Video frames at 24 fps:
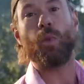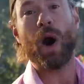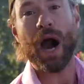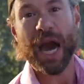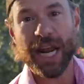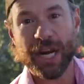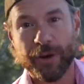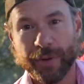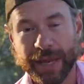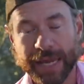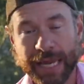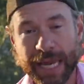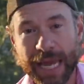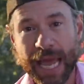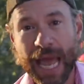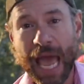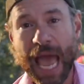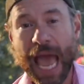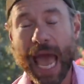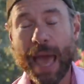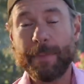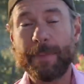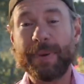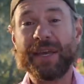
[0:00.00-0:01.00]
Winery,
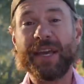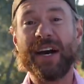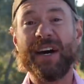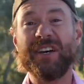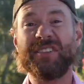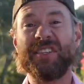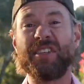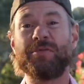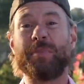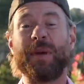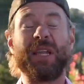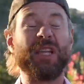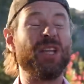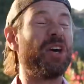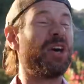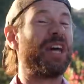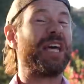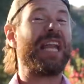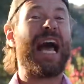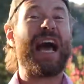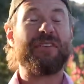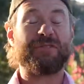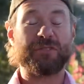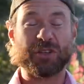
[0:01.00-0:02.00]
and because he's been
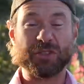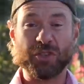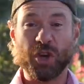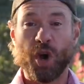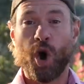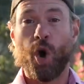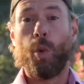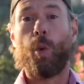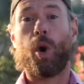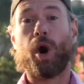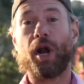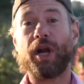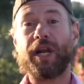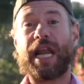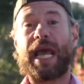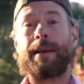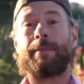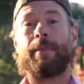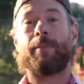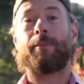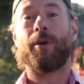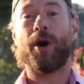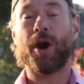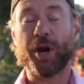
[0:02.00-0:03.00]
looking after us, we're gonna
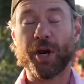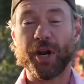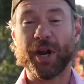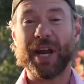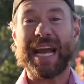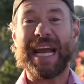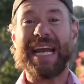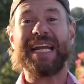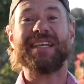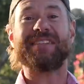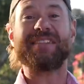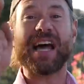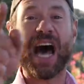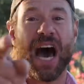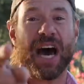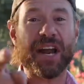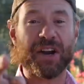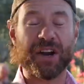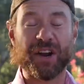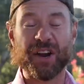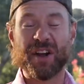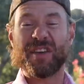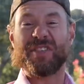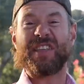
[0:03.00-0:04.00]
name a burger in his
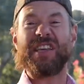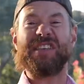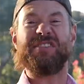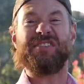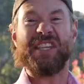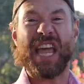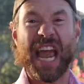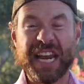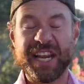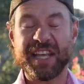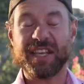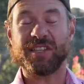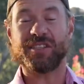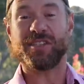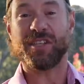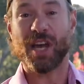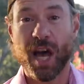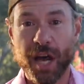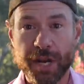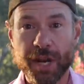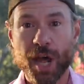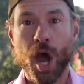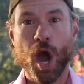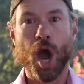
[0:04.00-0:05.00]
honor, the Standing
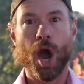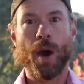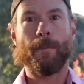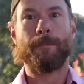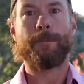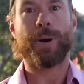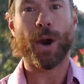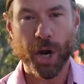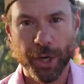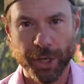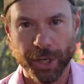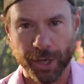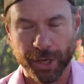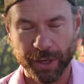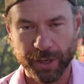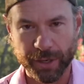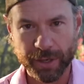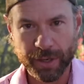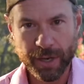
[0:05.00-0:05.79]
Sun Burger.